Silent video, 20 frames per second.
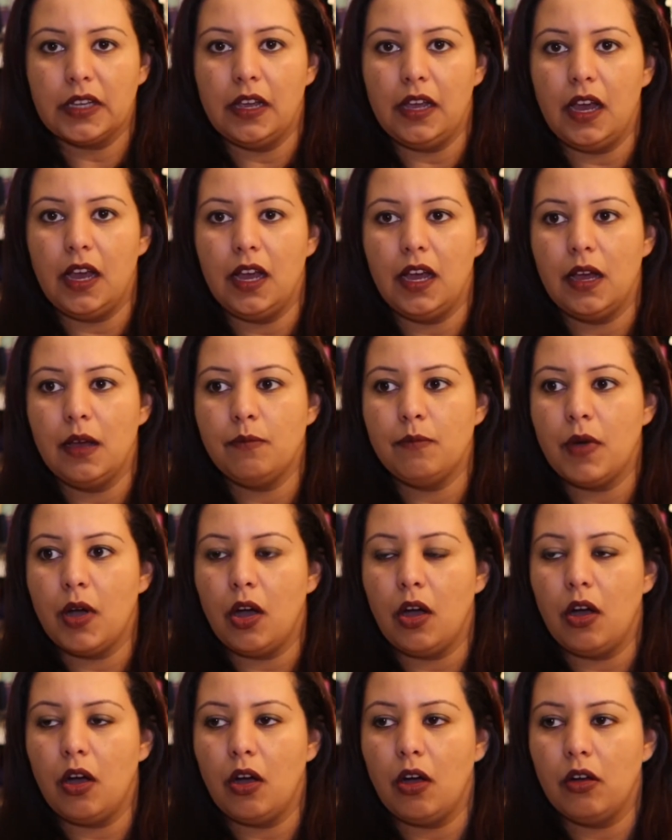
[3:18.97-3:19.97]
um,
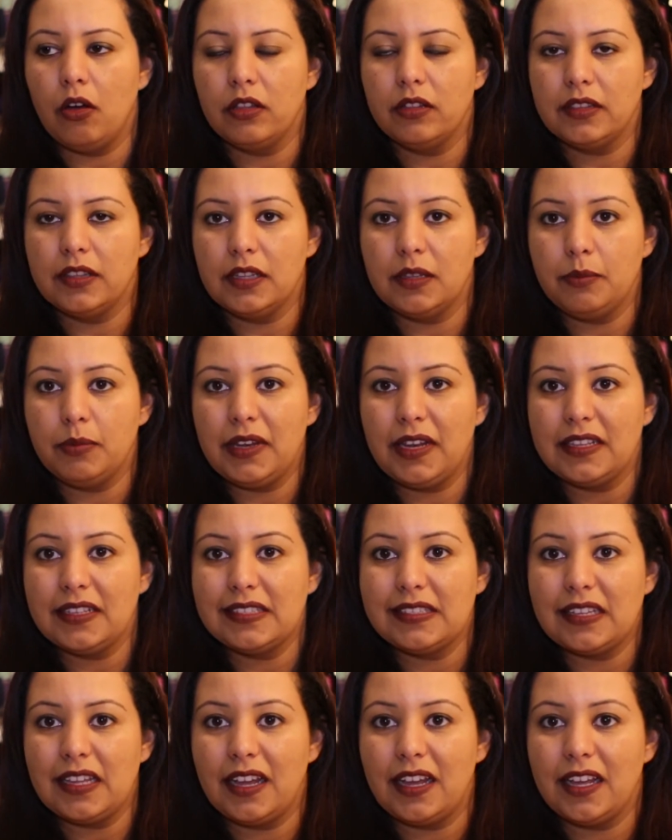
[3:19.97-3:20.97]
on the plus
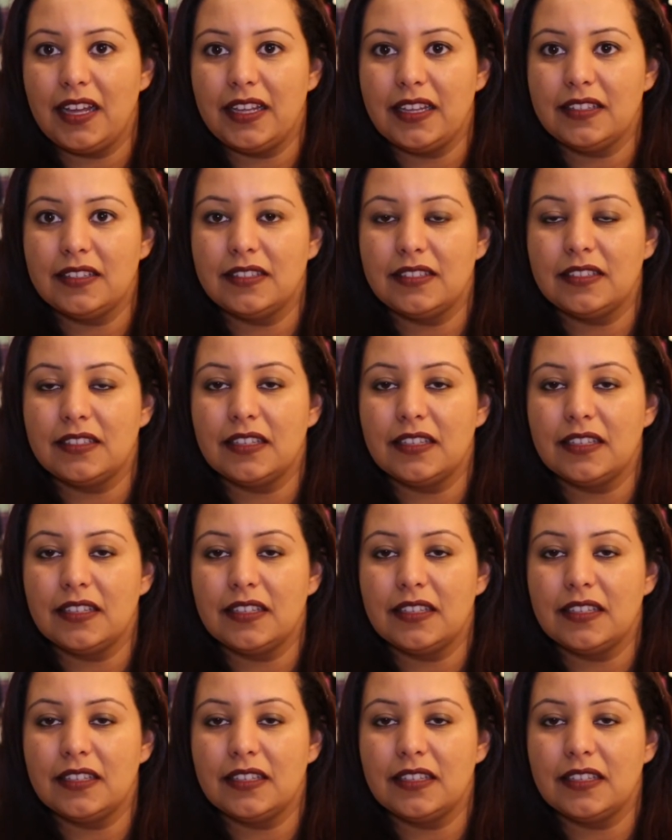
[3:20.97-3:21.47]
side